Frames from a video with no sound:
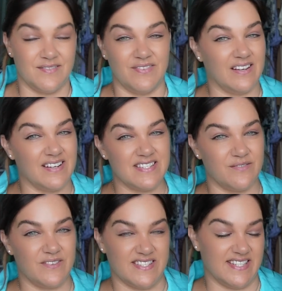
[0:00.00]
very
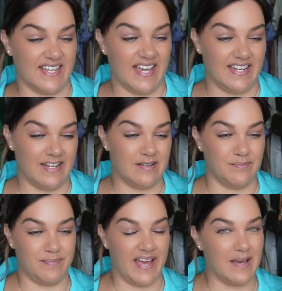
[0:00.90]
sophisticated,
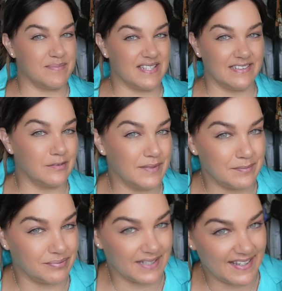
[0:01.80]
perhaps a little
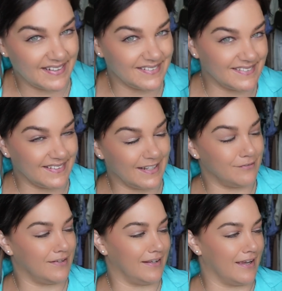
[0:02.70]
bit bland
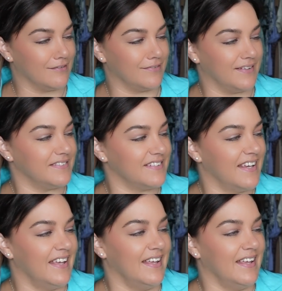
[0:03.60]
evening outfit.